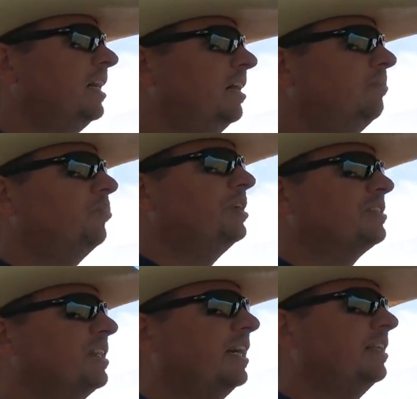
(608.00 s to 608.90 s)
um, we
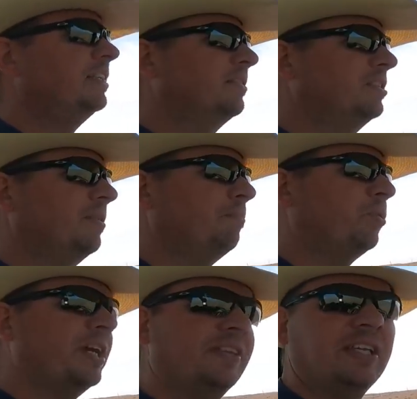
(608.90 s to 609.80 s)
decided to, to
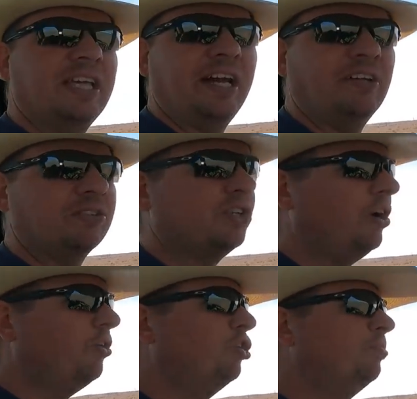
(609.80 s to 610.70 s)
bring the cows
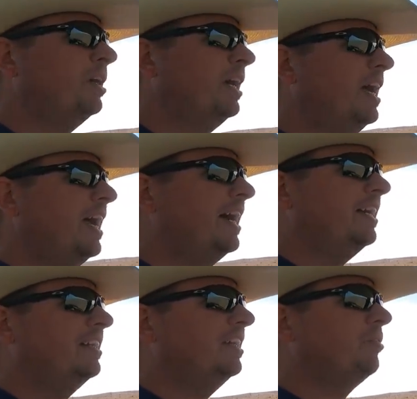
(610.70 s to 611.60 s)
home
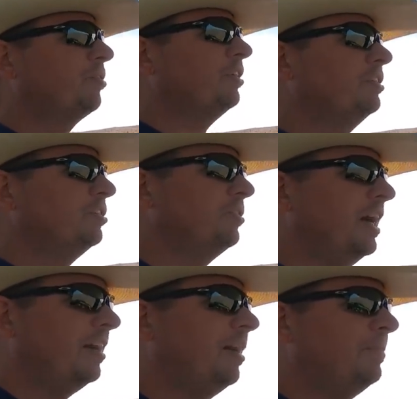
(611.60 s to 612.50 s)
and in order to do
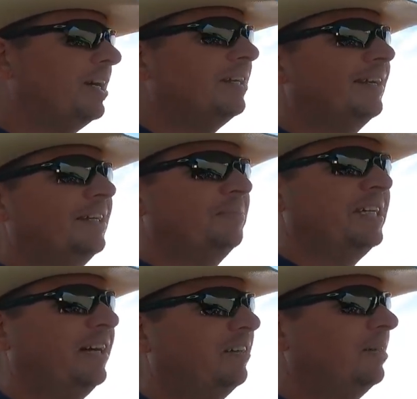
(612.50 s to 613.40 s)
that, I'm not going to come
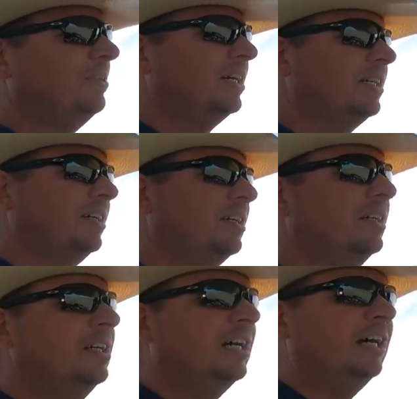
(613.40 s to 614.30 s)
down. I'm not going to
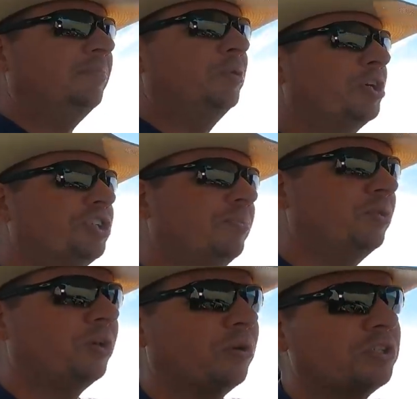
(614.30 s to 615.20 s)
uh, push them
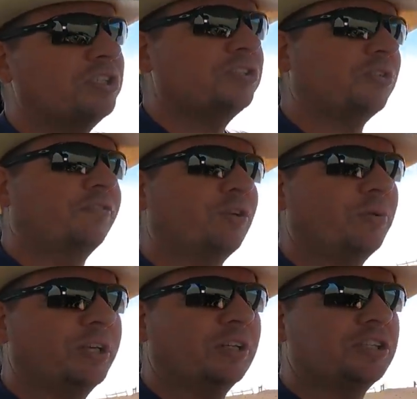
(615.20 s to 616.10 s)
with horses or four
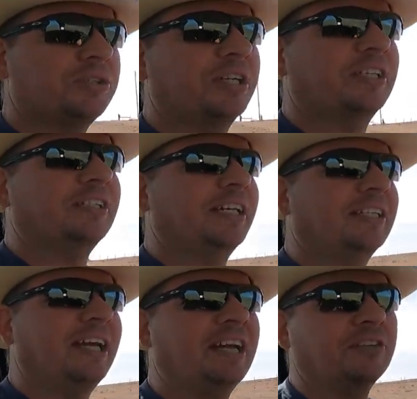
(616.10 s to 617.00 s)
wheelers or anything
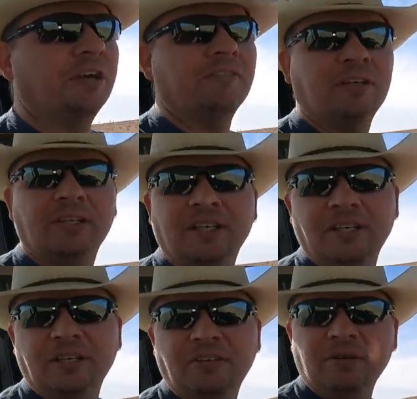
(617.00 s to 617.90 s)
like that, or even
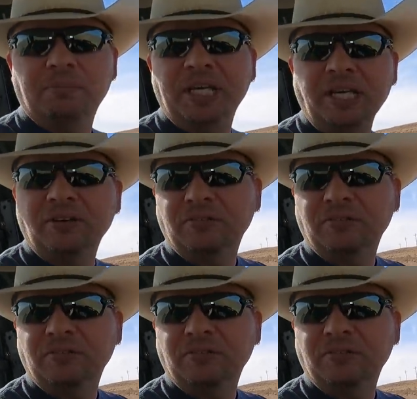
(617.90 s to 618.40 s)
even being